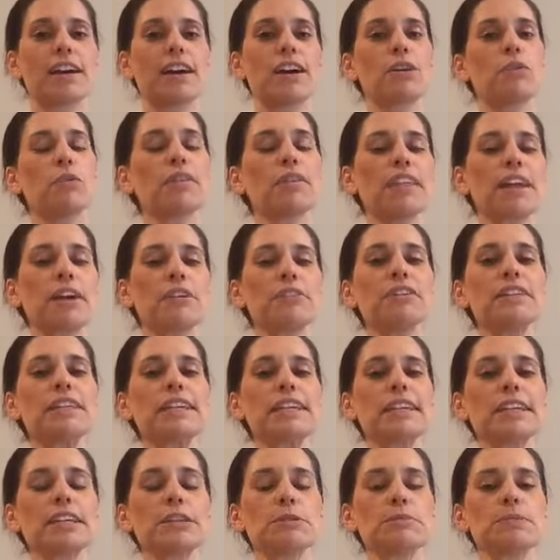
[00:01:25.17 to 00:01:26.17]
Well, that
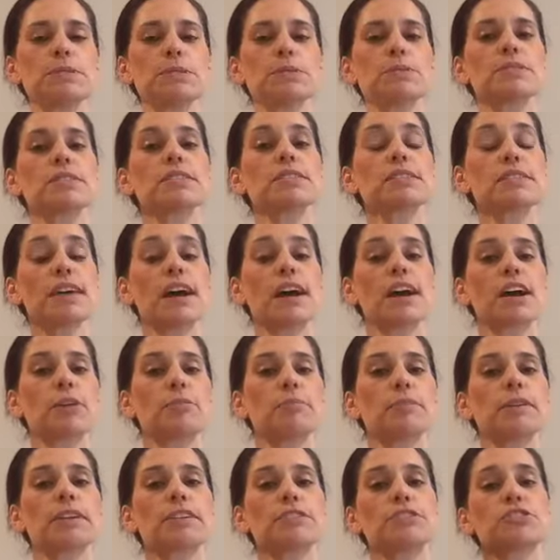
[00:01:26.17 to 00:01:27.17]
really keeps you stuck
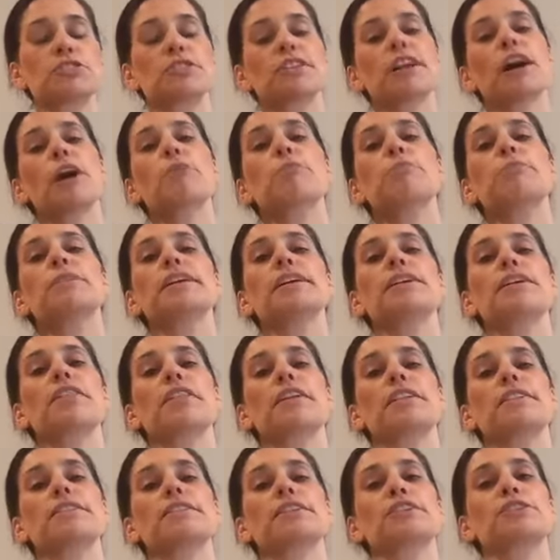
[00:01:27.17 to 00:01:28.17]
because you're not being
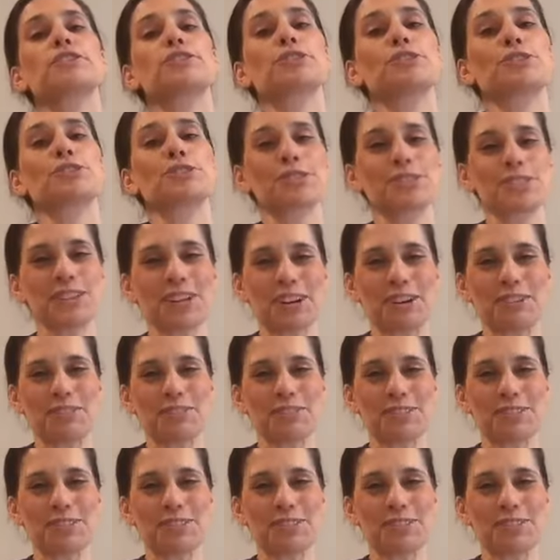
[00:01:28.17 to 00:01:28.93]
authentic to yourself.